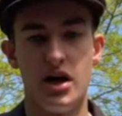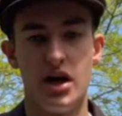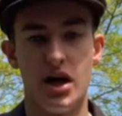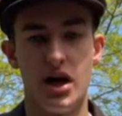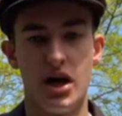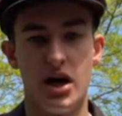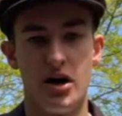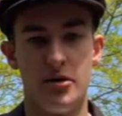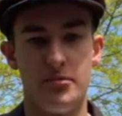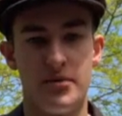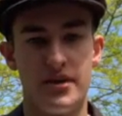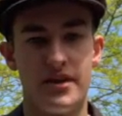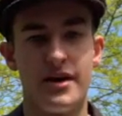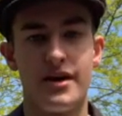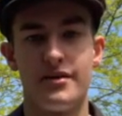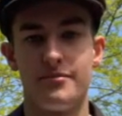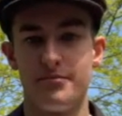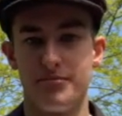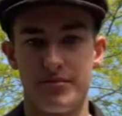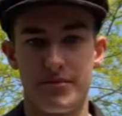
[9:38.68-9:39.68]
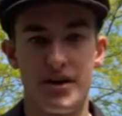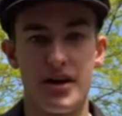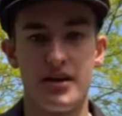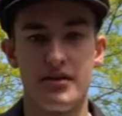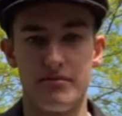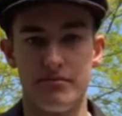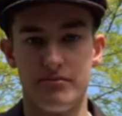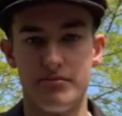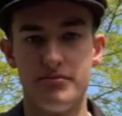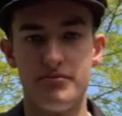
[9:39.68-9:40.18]
and that
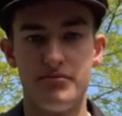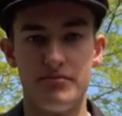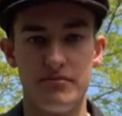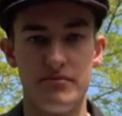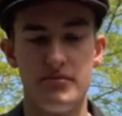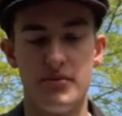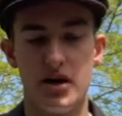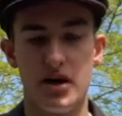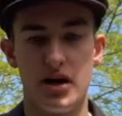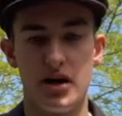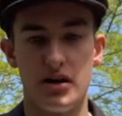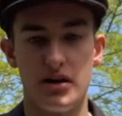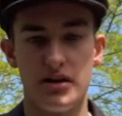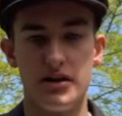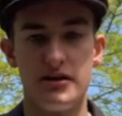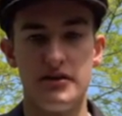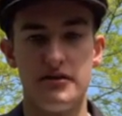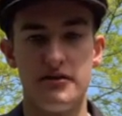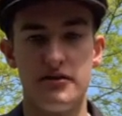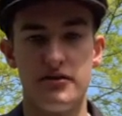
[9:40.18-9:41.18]
can lead